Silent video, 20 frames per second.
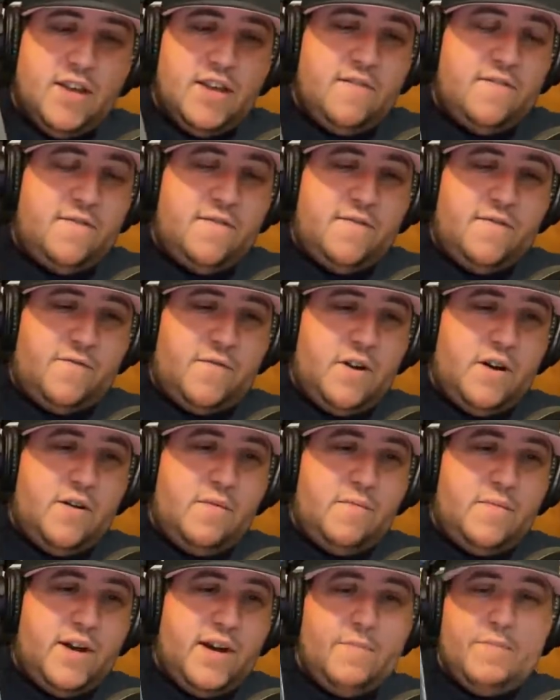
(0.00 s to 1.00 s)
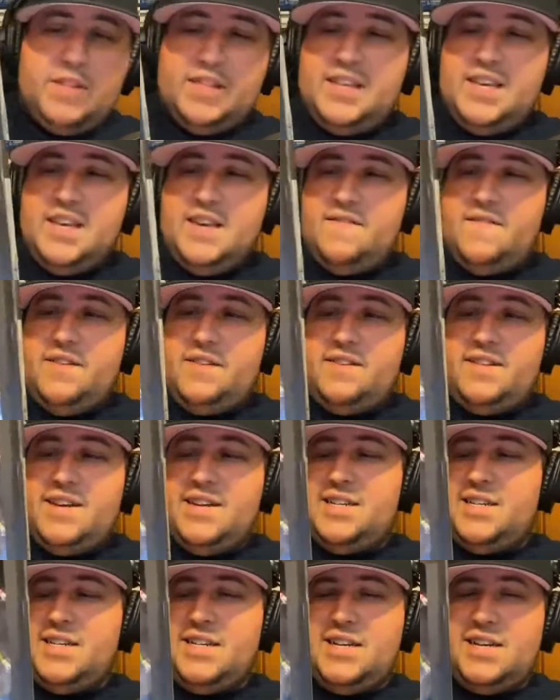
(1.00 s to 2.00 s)
if from, I believe it's
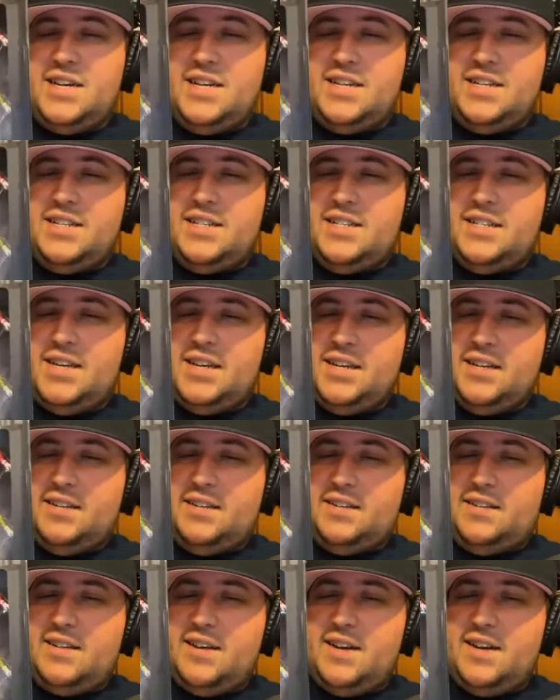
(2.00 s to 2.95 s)
1996,